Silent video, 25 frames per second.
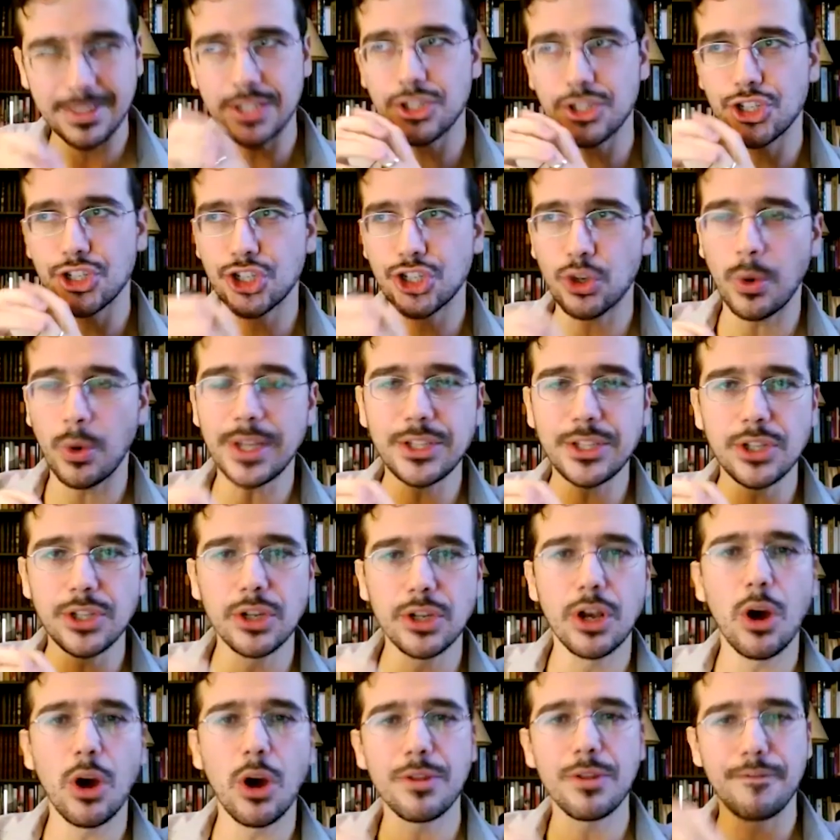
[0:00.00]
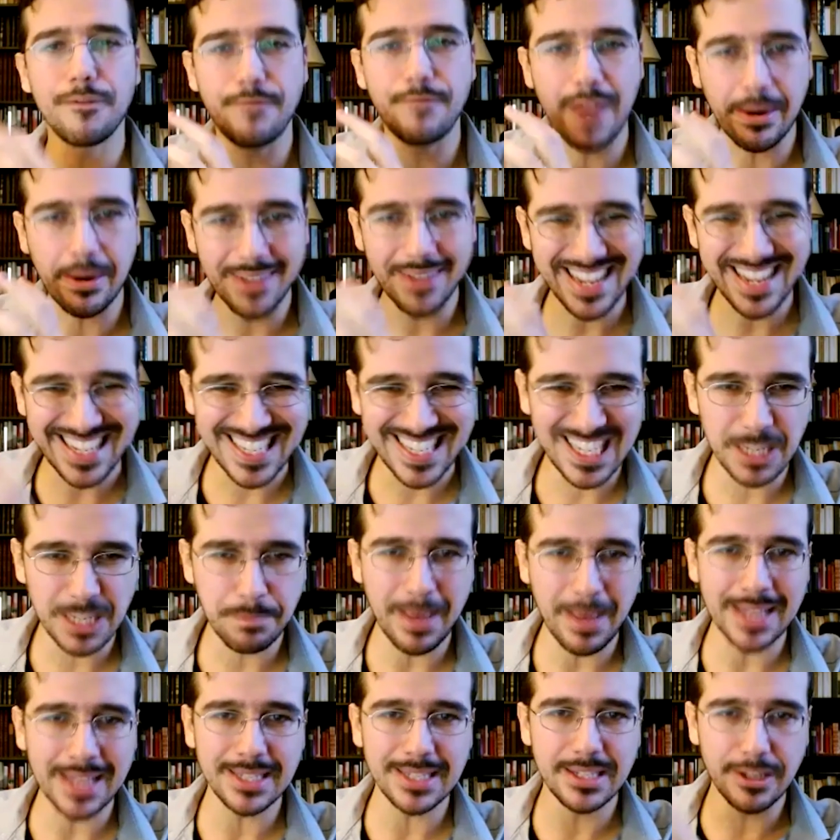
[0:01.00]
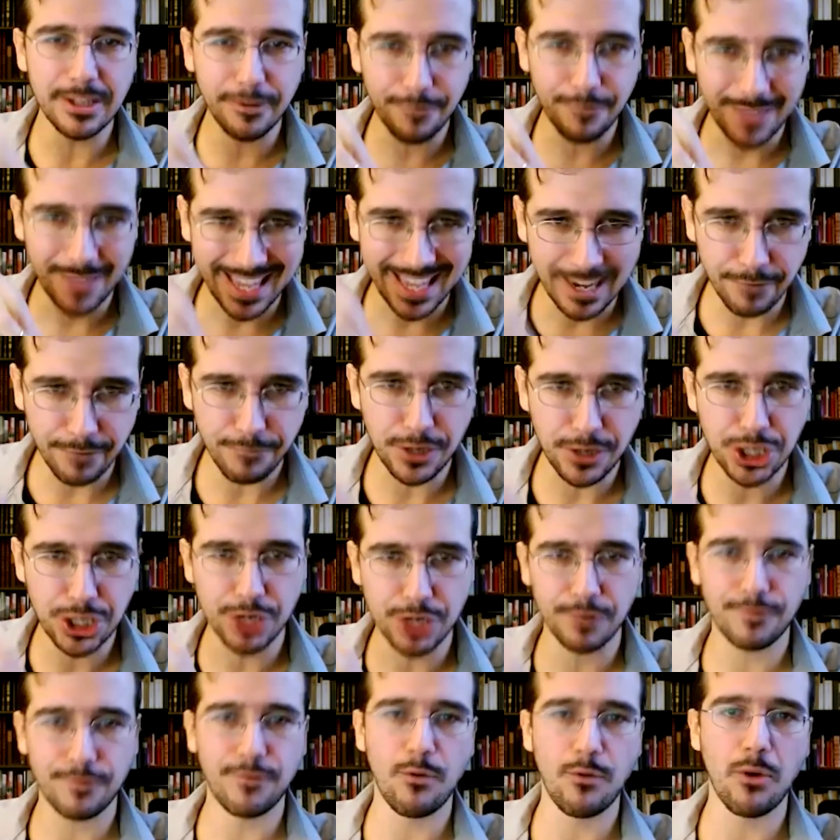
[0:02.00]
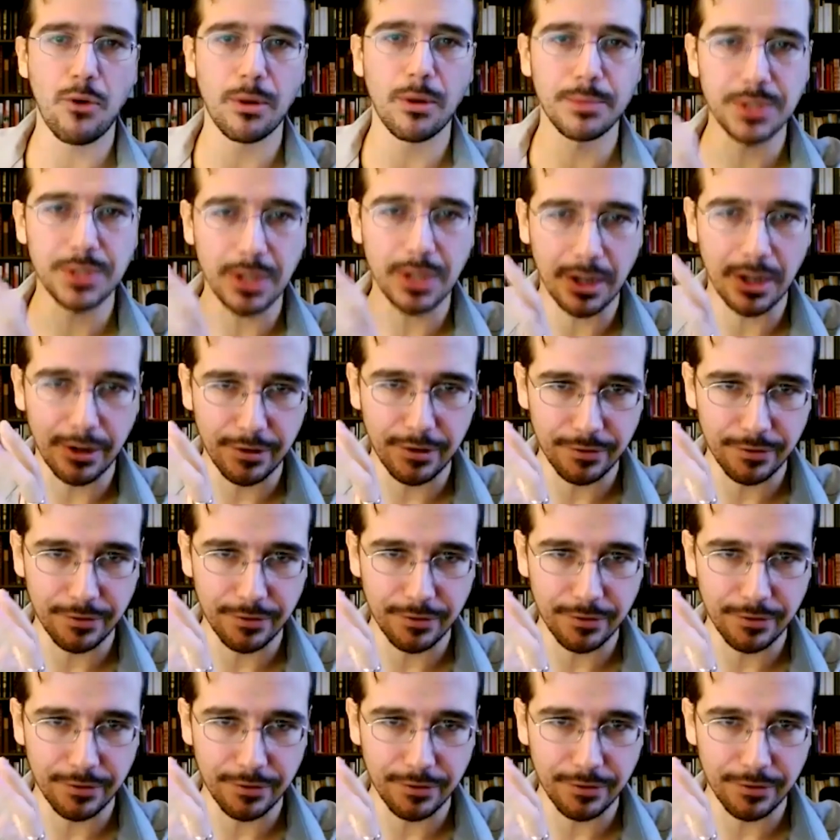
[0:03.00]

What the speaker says: choice to go with very expensive, inefficient forms of